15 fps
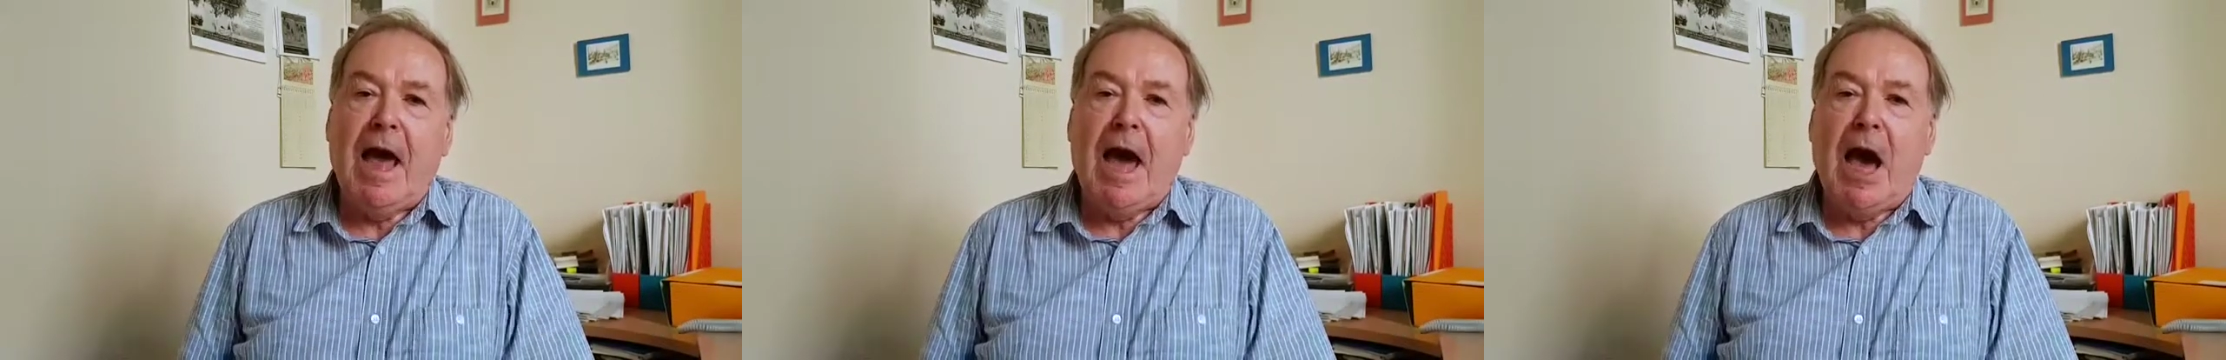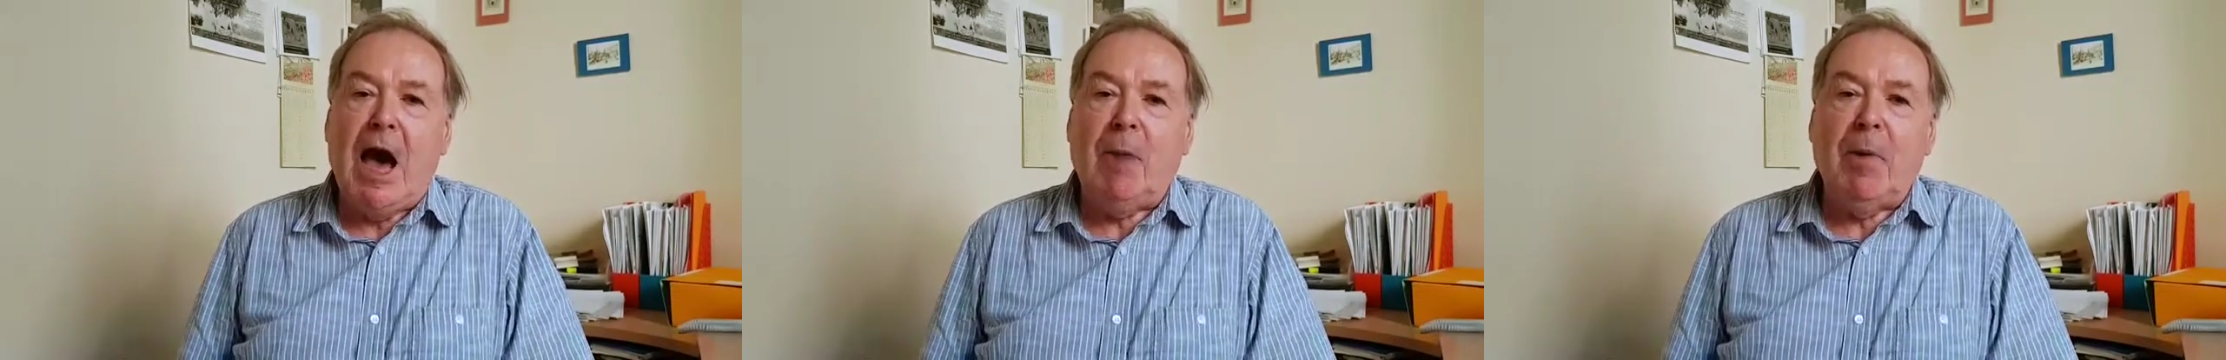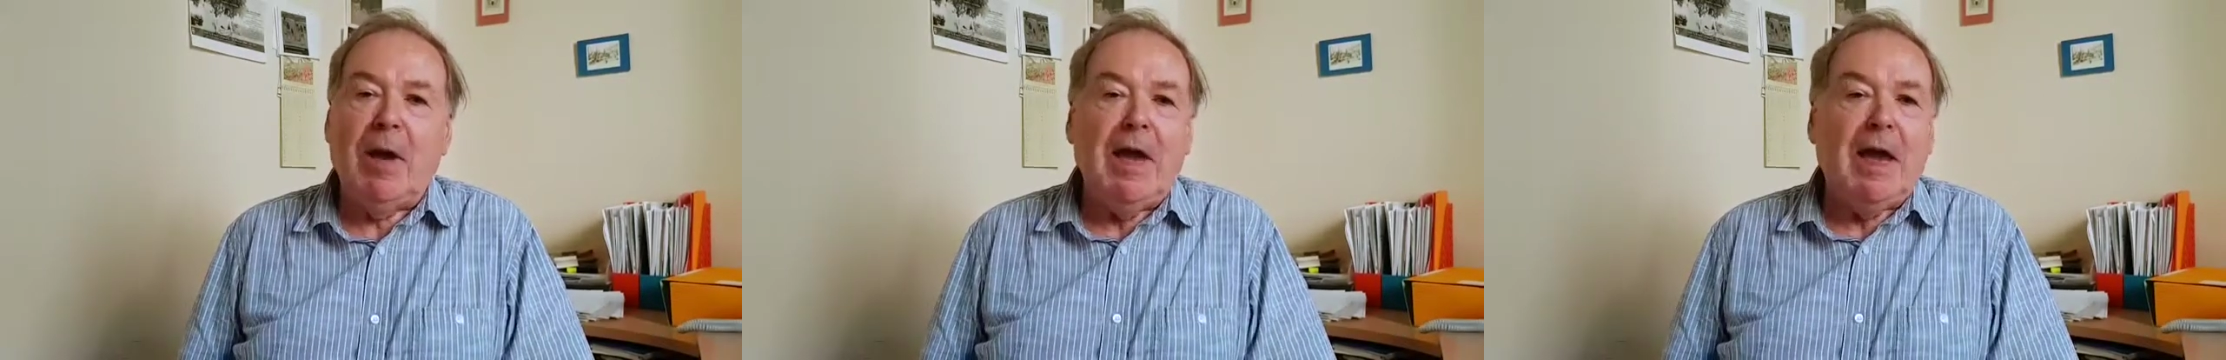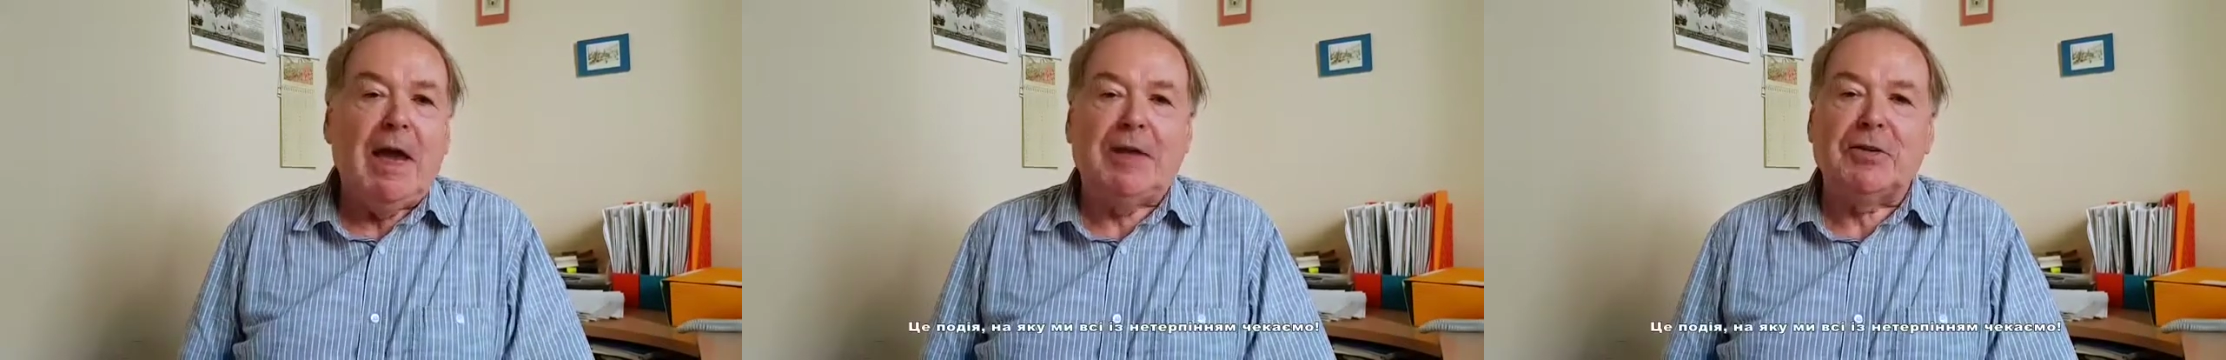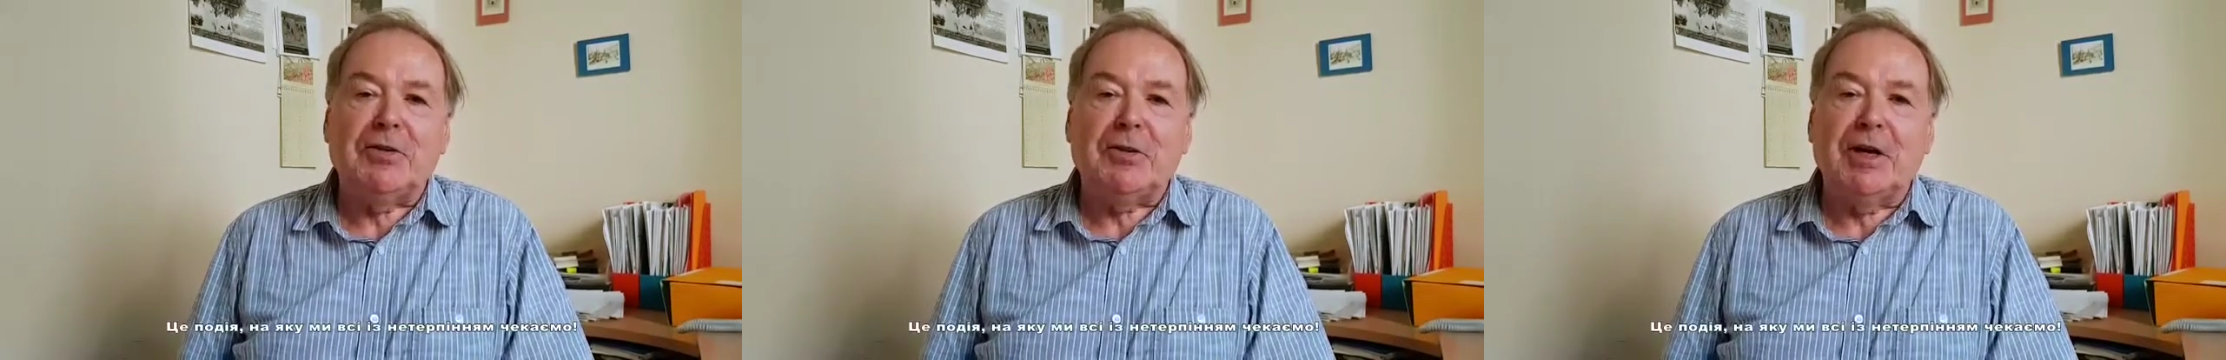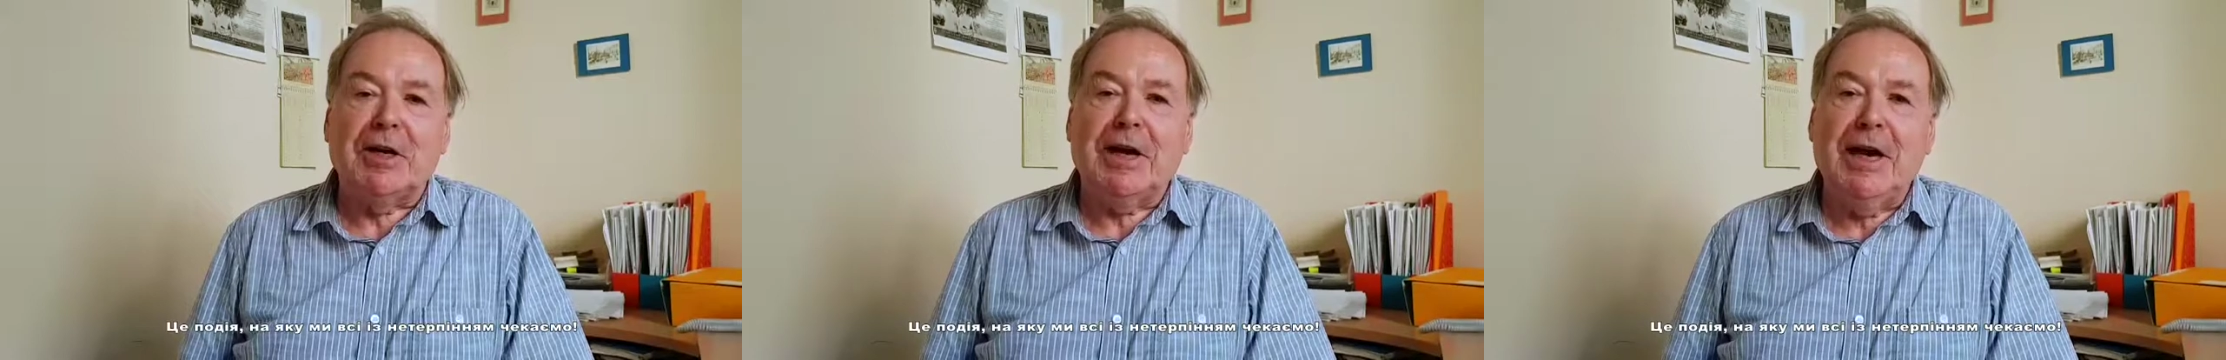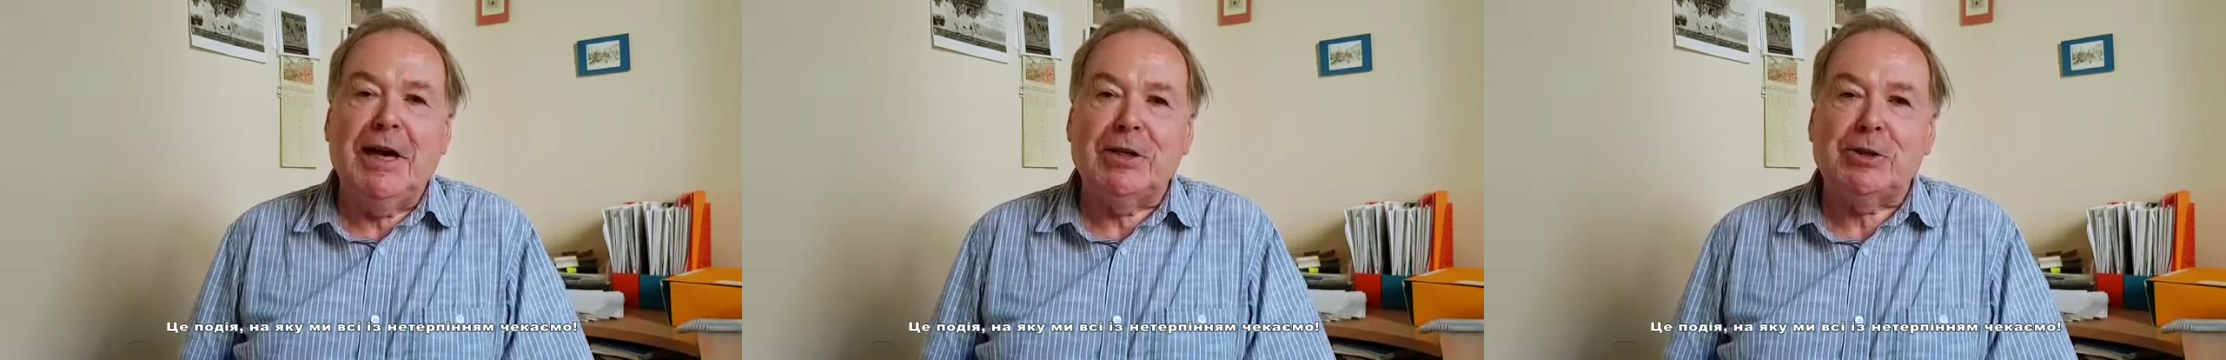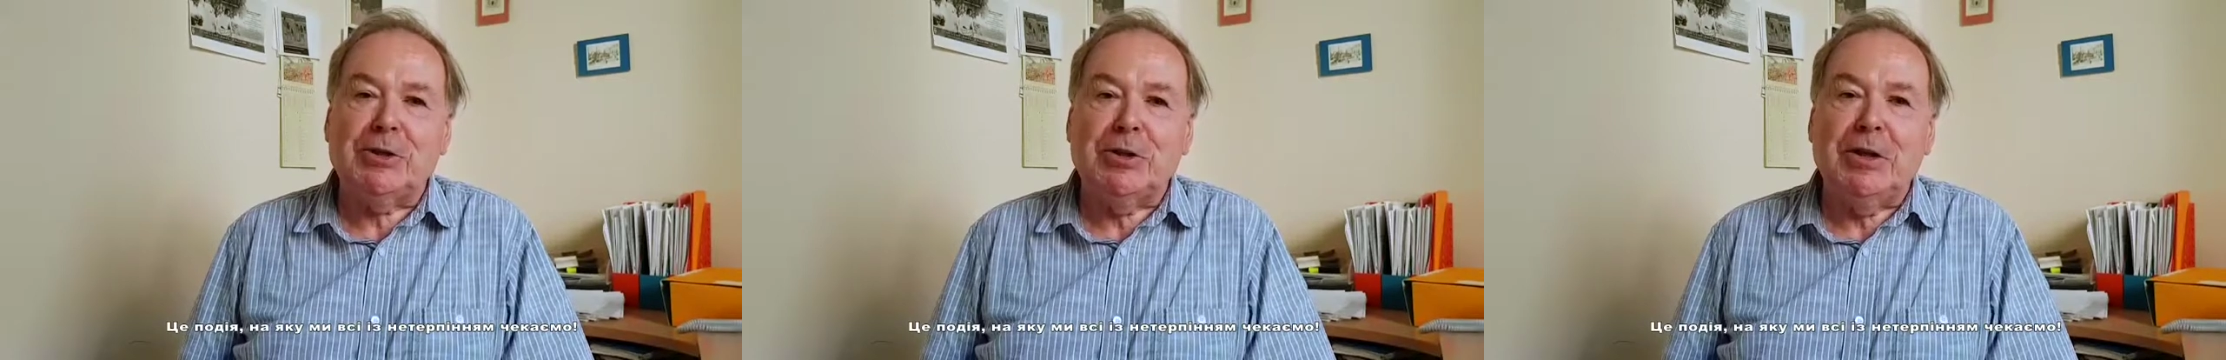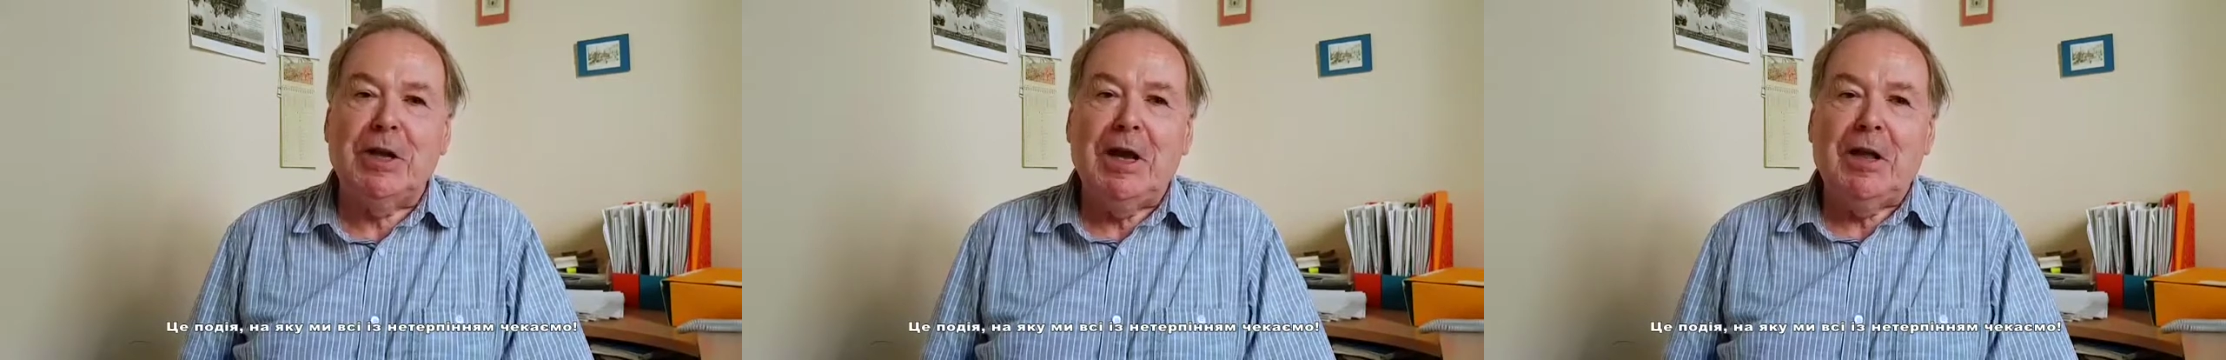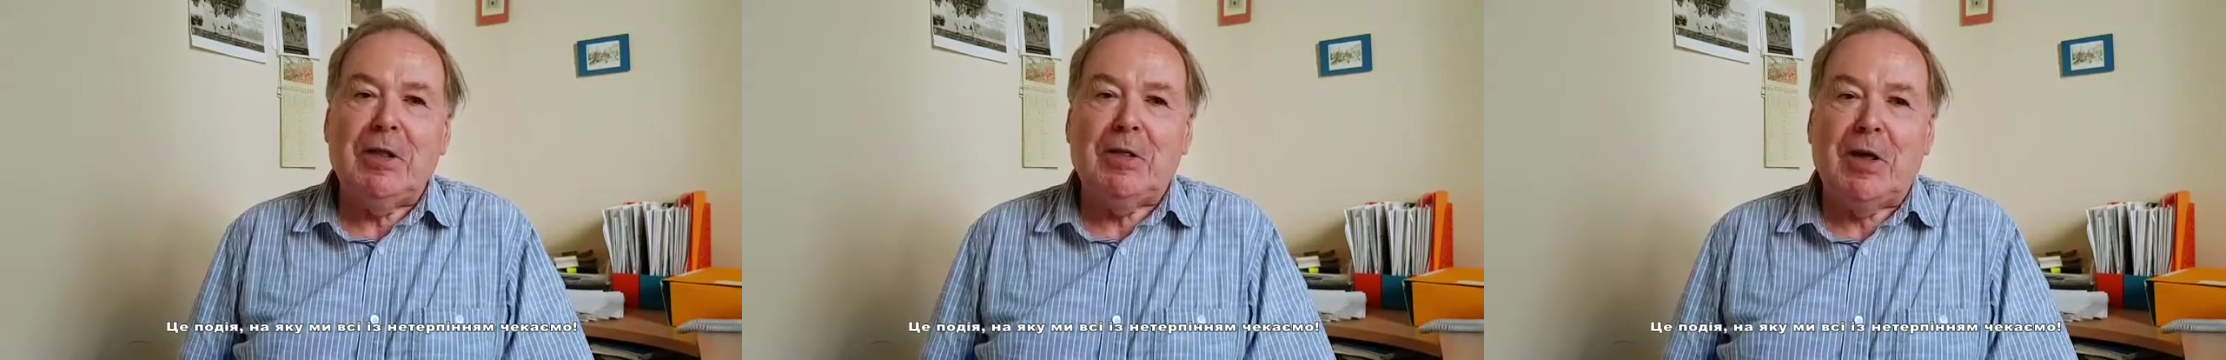Um, it is an
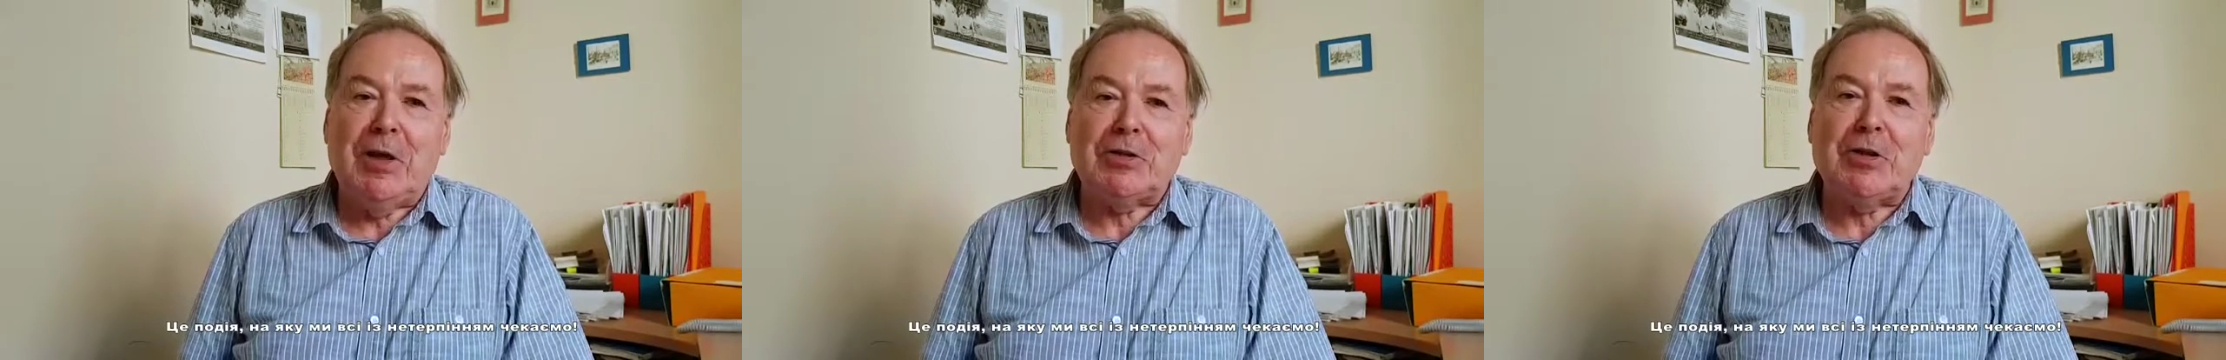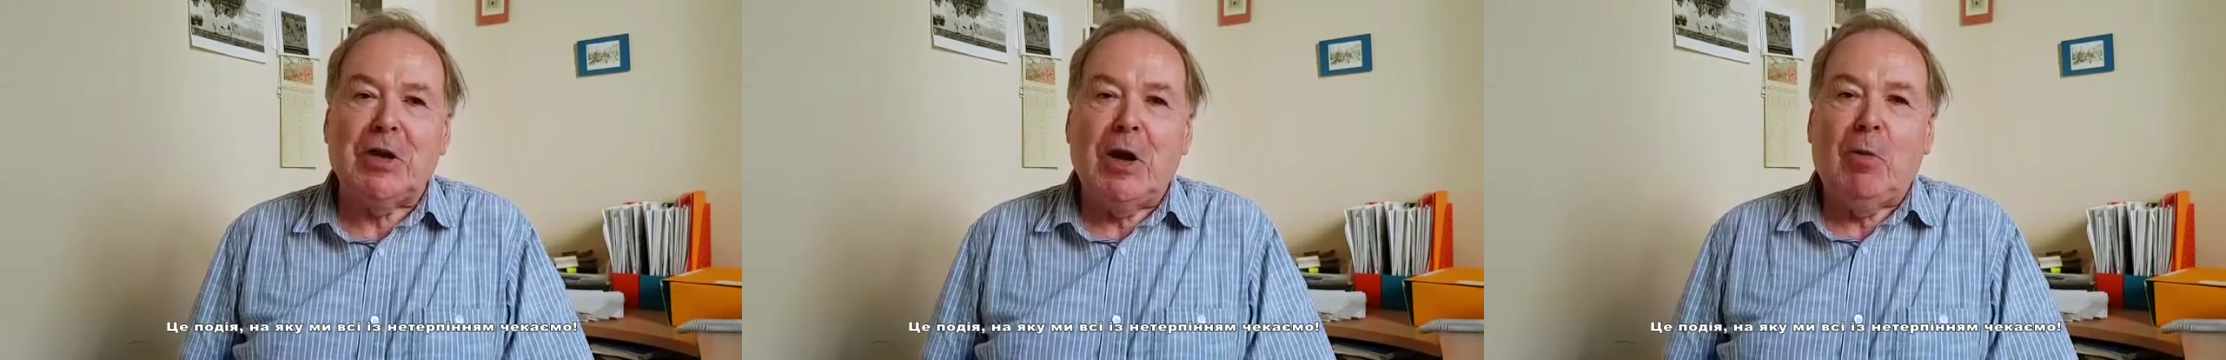occasion that